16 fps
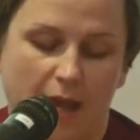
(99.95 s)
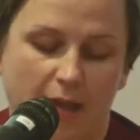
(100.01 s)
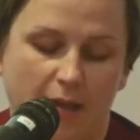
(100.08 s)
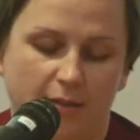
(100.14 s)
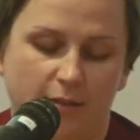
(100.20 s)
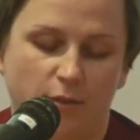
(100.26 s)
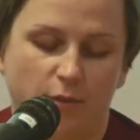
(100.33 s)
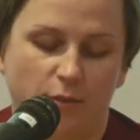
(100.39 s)

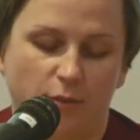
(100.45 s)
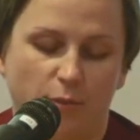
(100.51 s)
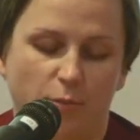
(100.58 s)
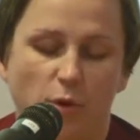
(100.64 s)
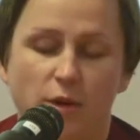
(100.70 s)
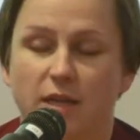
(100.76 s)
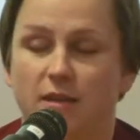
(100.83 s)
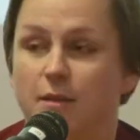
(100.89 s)
and who
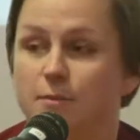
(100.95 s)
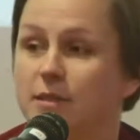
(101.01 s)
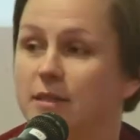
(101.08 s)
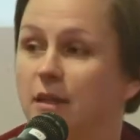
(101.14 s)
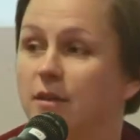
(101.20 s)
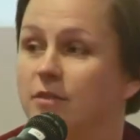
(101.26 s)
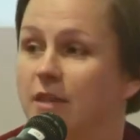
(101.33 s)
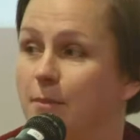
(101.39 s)
appointed
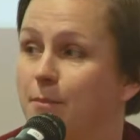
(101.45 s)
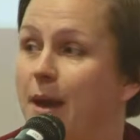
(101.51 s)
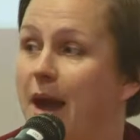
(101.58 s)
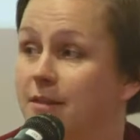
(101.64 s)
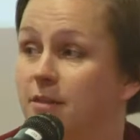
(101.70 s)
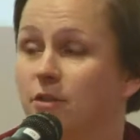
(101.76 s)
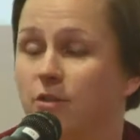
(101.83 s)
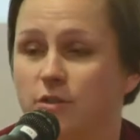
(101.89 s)
themselves
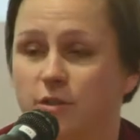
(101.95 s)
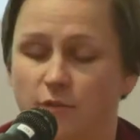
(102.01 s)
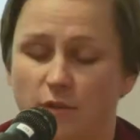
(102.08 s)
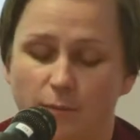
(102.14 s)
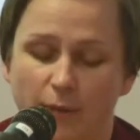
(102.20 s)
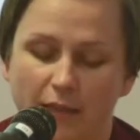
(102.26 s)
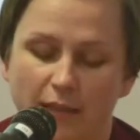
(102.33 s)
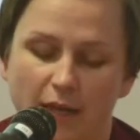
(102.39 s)
ambassadors of the
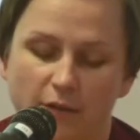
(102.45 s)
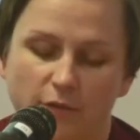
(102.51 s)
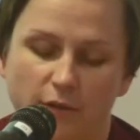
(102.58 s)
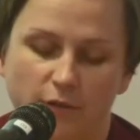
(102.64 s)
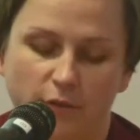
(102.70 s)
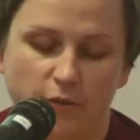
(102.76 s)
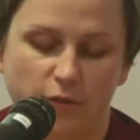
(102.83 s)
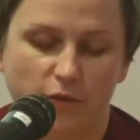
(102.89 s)
Maidan
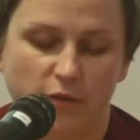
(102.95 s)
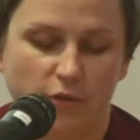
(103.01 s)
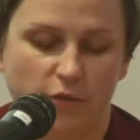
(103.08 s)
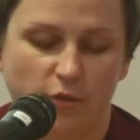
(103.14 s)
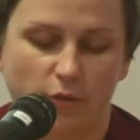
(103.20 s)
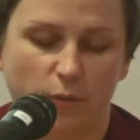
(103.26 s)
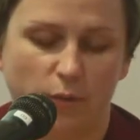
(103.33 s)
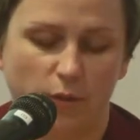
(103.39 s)
Revolution
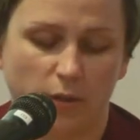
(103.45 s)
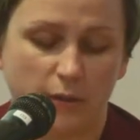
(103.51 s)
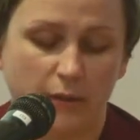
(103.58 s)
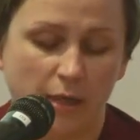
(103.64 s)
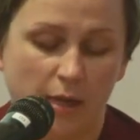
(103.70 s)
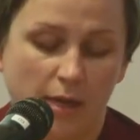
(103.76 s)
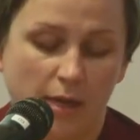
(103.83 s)
to the world.